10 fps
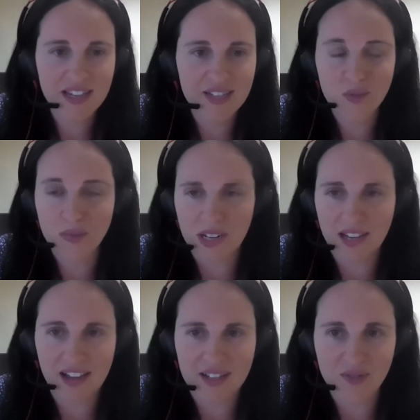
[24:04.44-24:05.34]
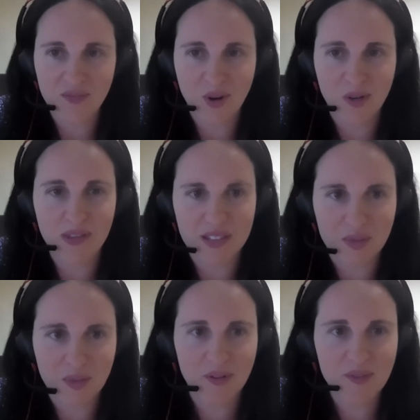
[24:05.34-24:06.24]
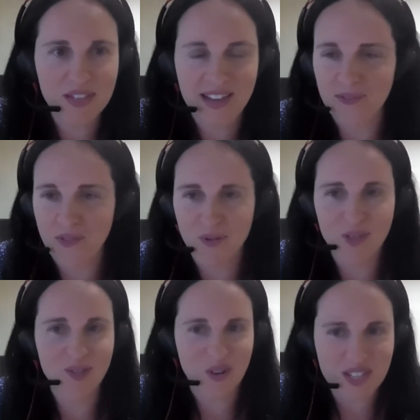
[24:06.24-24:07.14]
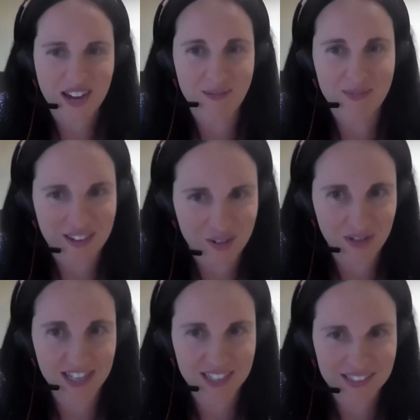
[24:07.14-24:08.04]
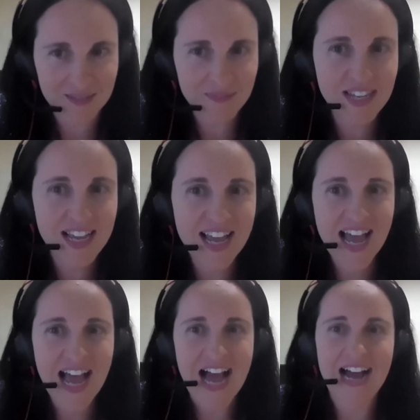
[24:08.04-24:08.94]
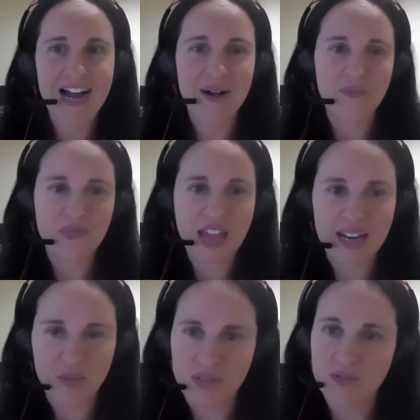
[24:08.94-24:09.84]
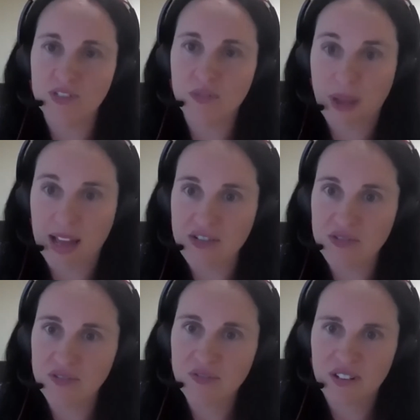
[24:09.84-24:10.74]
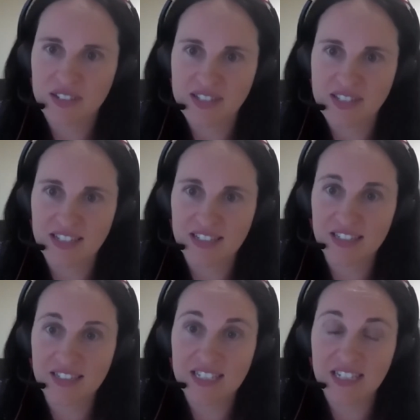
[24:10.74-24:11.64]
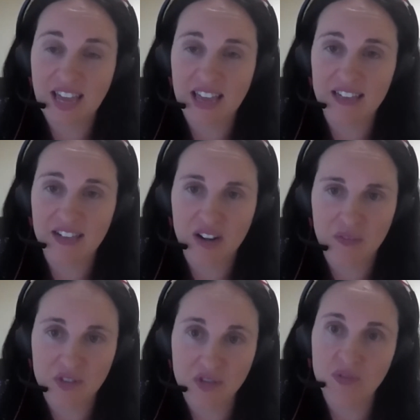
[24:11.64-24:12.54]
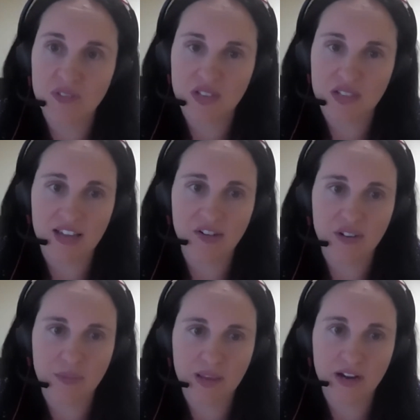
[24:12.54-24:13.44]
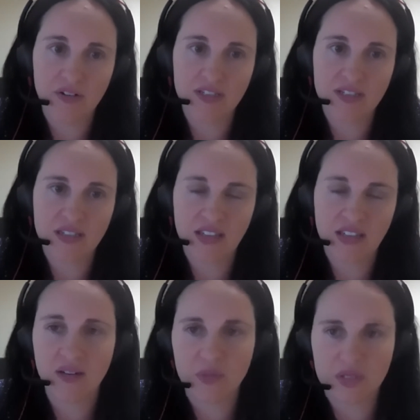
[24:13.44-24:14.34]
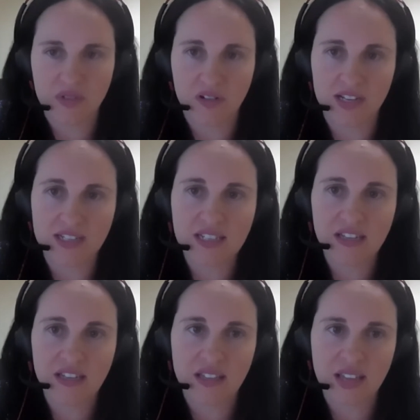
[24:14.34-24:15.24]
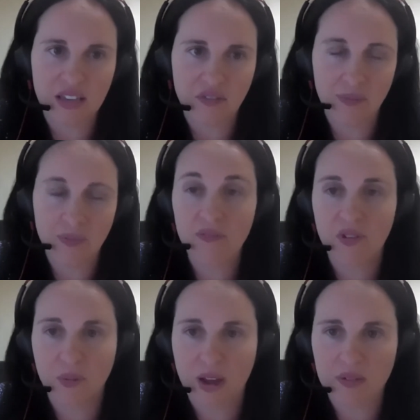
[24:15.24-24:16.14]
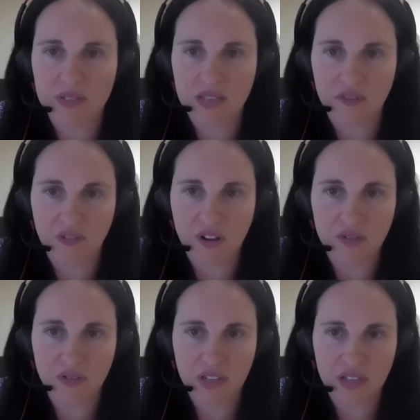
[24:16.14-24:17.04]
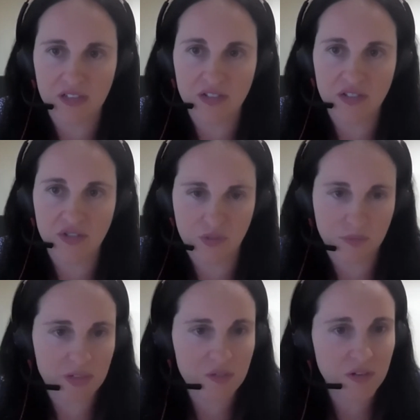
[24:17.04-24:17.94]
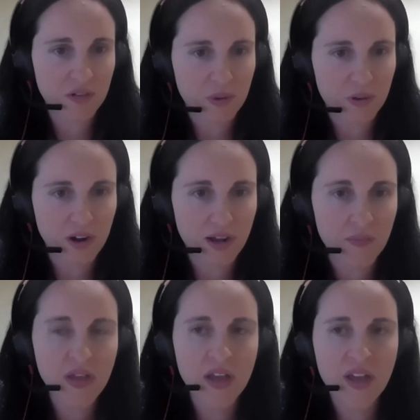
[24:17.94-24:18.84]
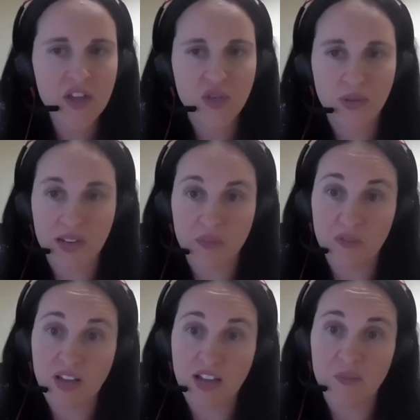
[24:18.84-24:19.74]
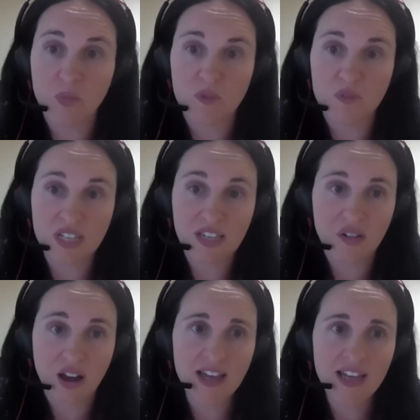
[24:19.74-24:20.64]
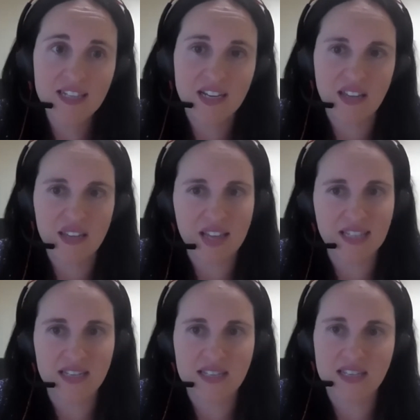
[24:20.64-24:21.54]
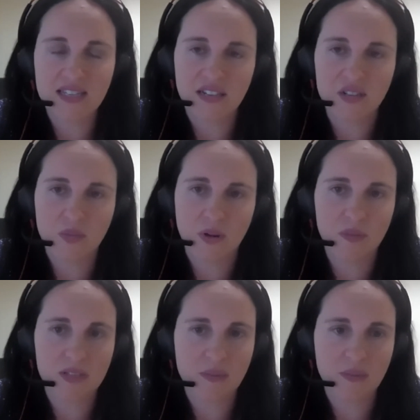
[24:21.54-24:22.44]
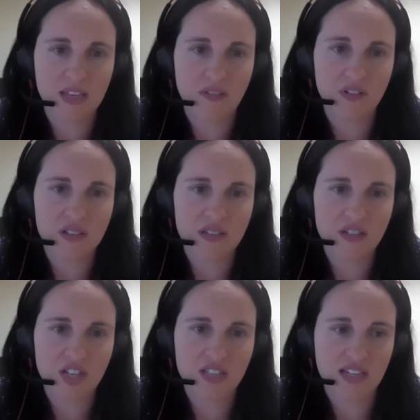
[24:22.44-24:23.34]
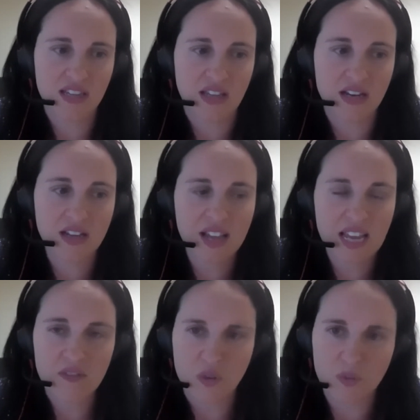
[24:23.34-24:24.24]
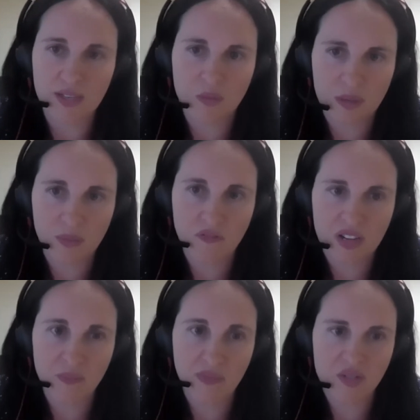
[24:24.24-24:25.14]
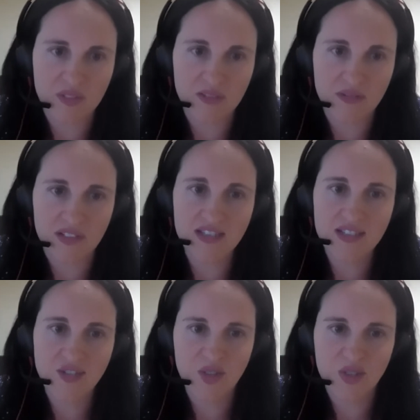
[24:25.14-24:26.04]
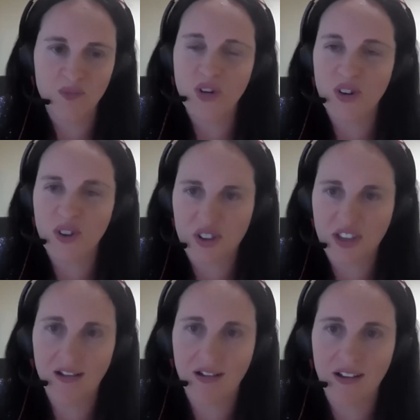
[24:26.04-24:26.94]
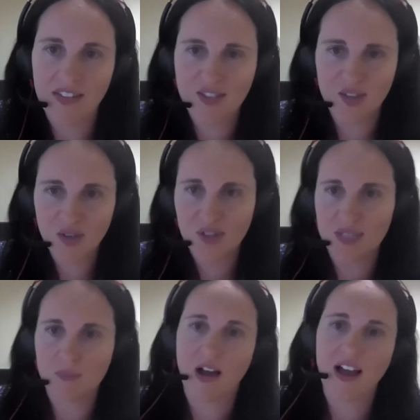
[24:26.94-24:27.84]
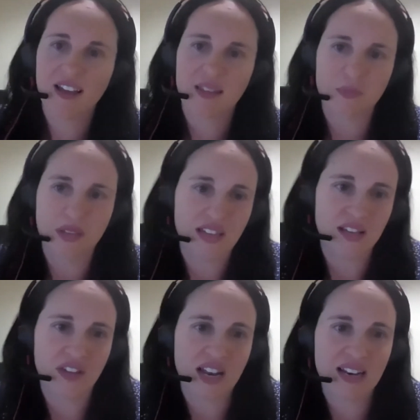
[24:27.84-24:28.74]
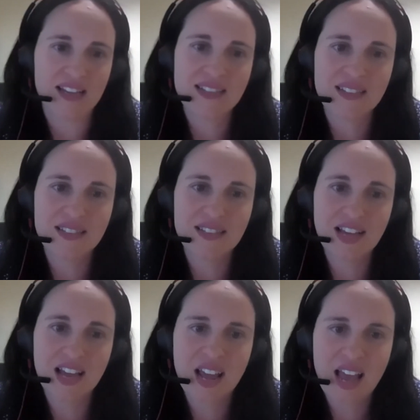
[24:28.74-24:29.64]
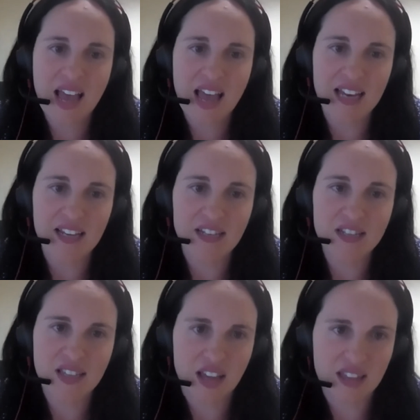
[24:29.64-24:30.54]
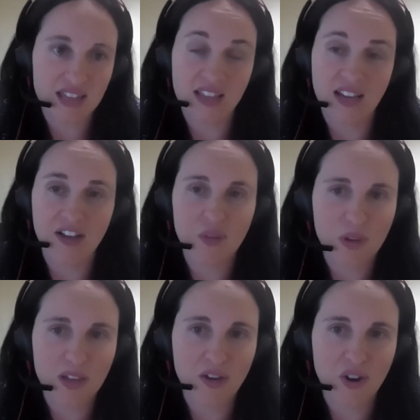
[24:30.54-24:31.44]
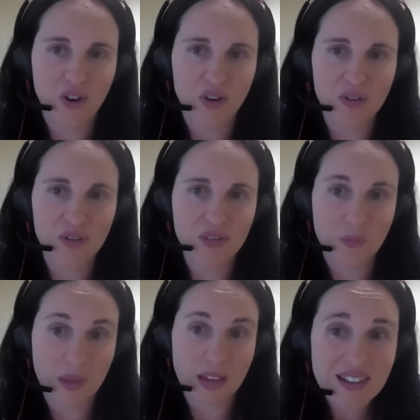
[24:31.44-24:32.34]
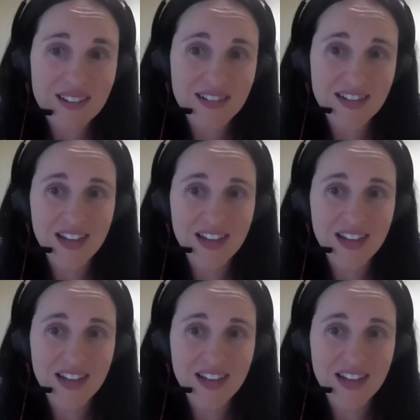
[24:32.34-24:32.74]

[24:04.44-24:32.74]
It's really hard to work with year 12s. They have almost no time in the curriculum. And it was a real battle for us to get kind of schools to sign on and parents to think that it was a good idea that they give up a few hours in their final year to do a mental health program. So we've now moved to year 8, and I think that's consistent as well with some of the evidence suggesting that if you really want to prevent mental illness, you've got to go younger. There's a huge spike at the beginning of adolescence, and I think the younger we can go, the better.